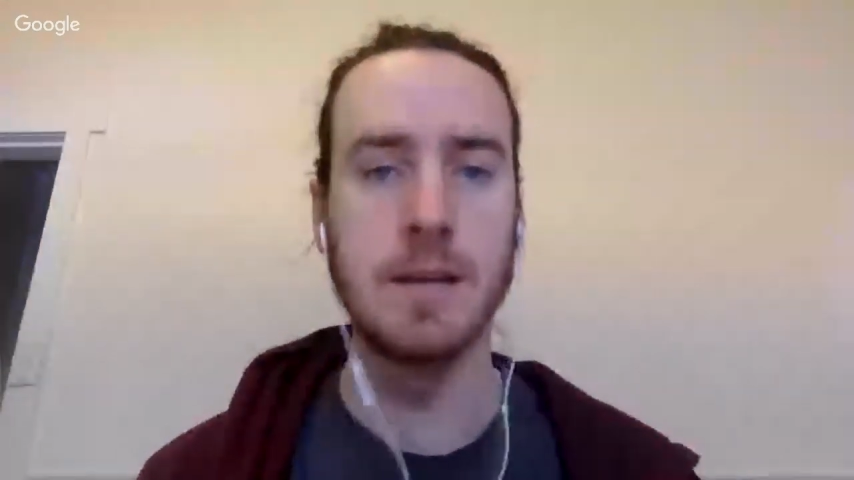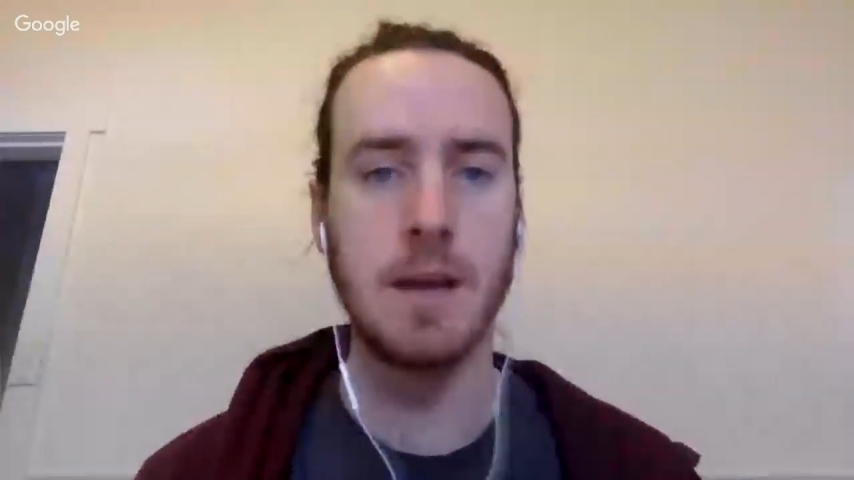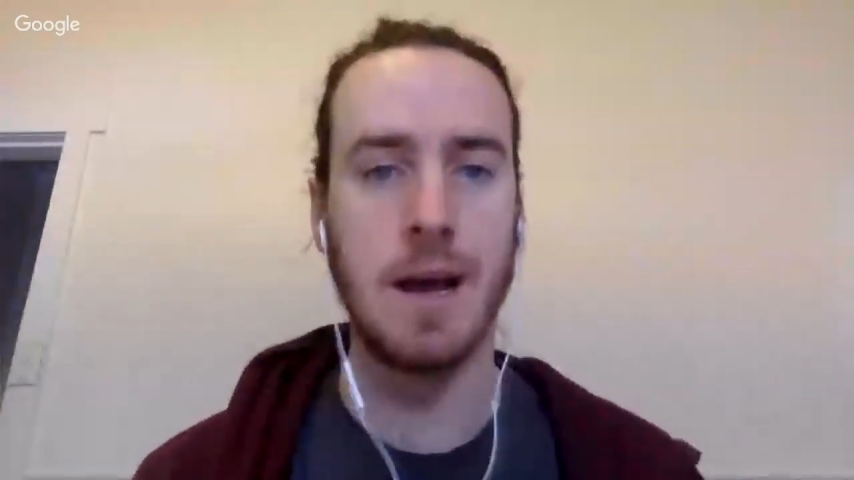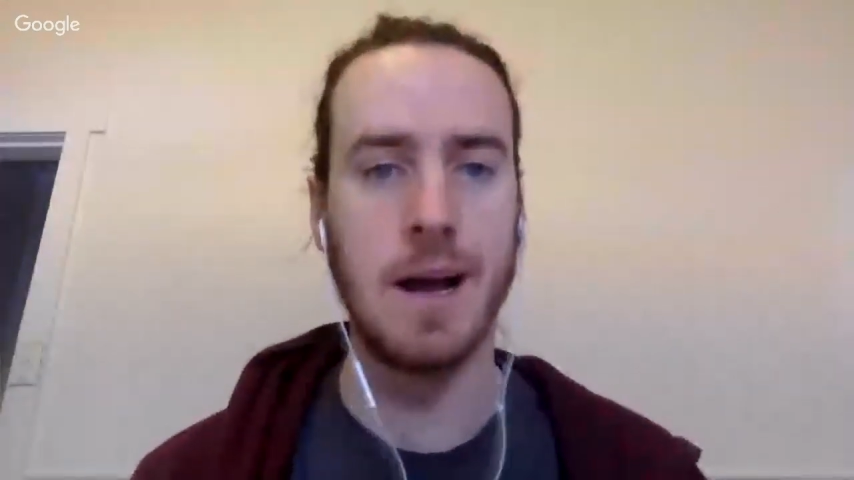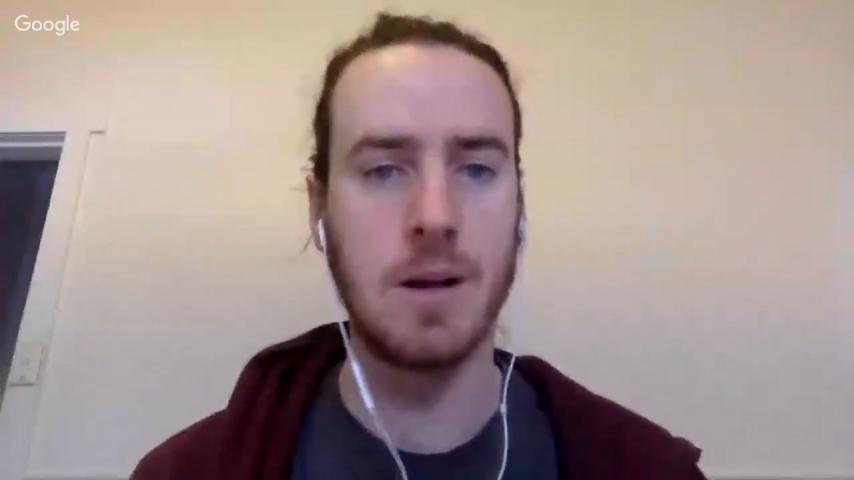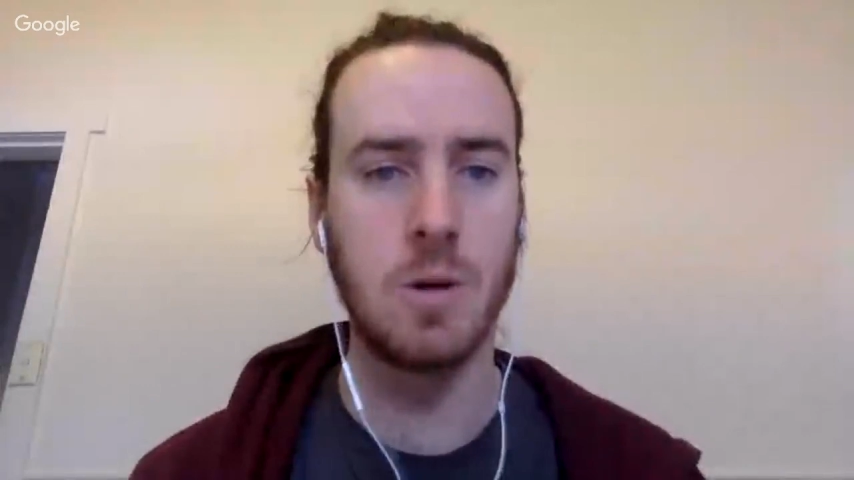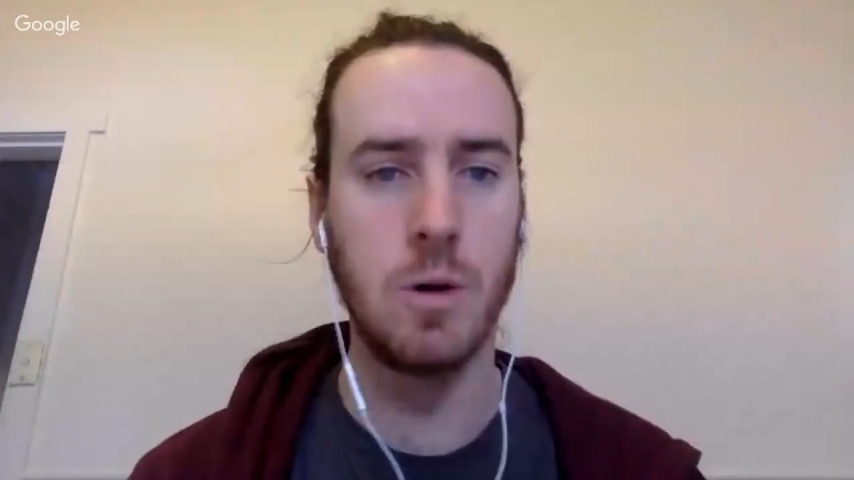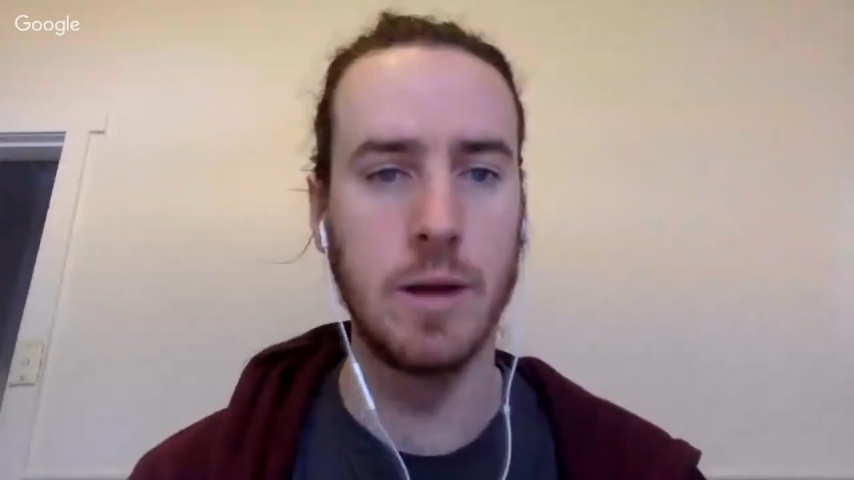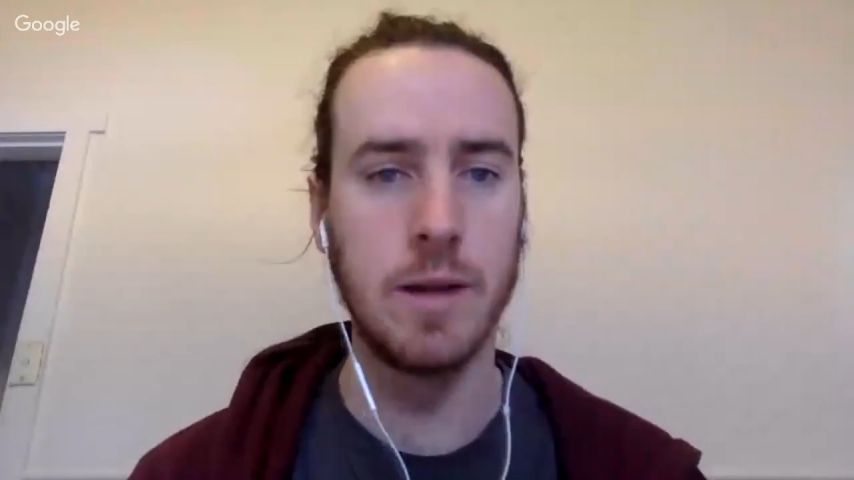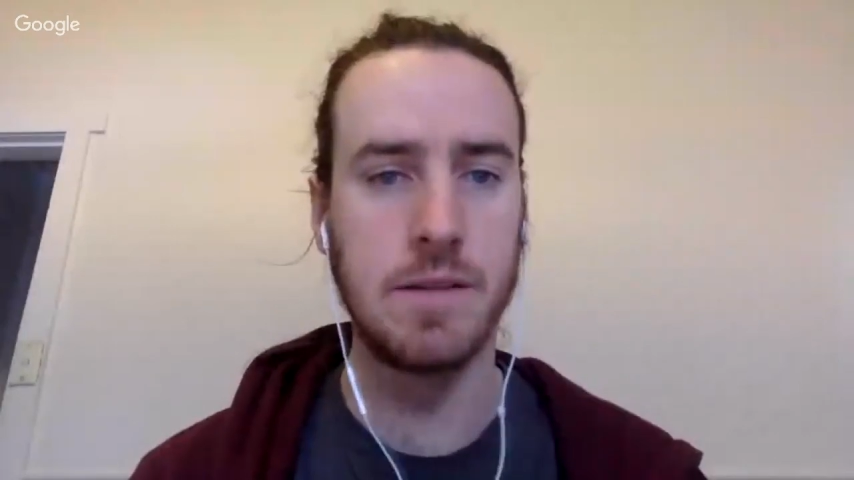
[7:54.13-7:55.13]

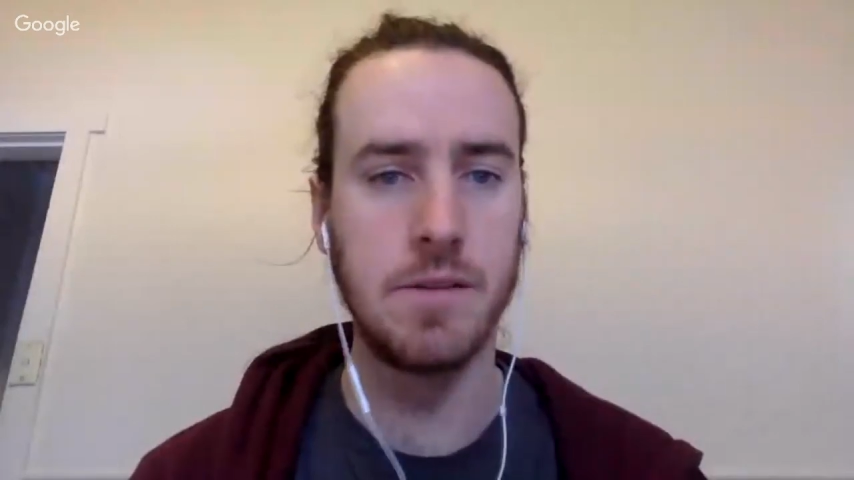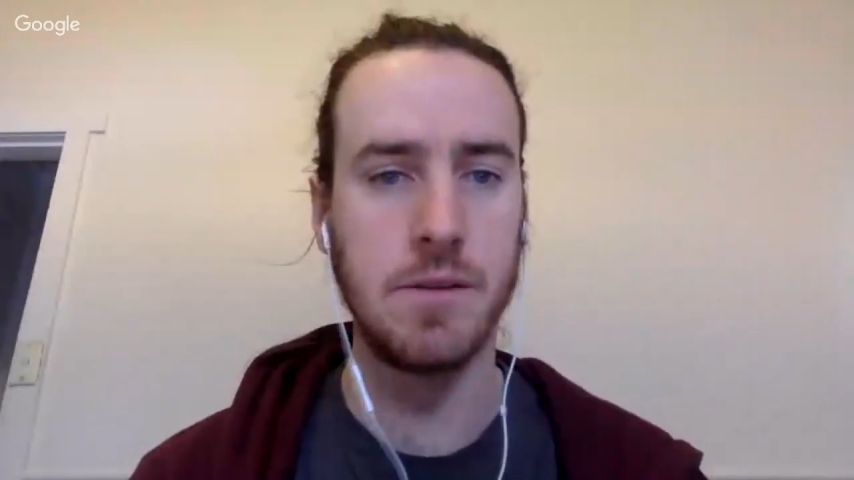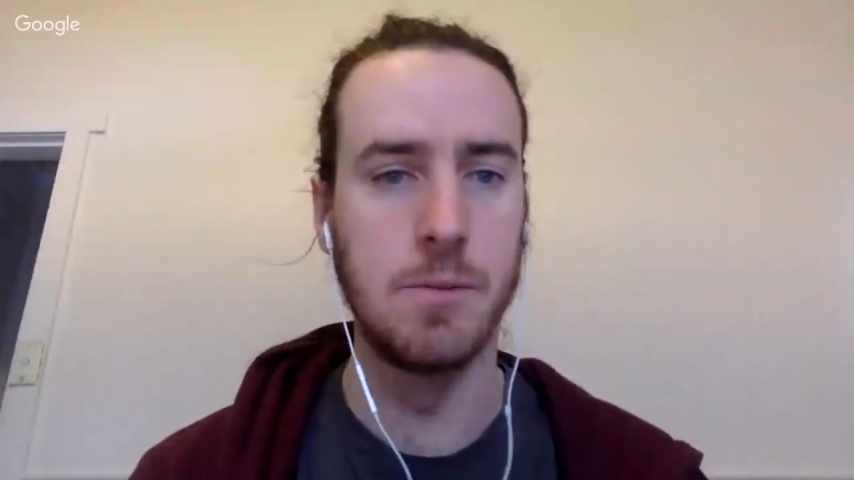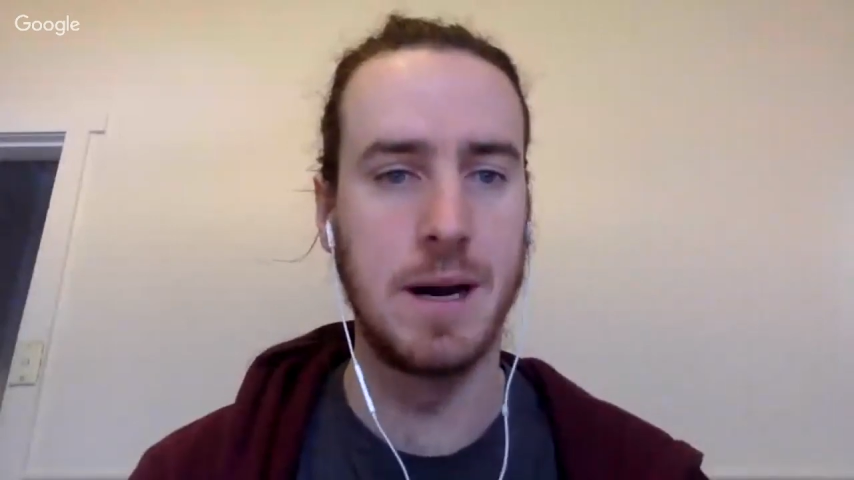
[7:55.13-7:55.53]
according to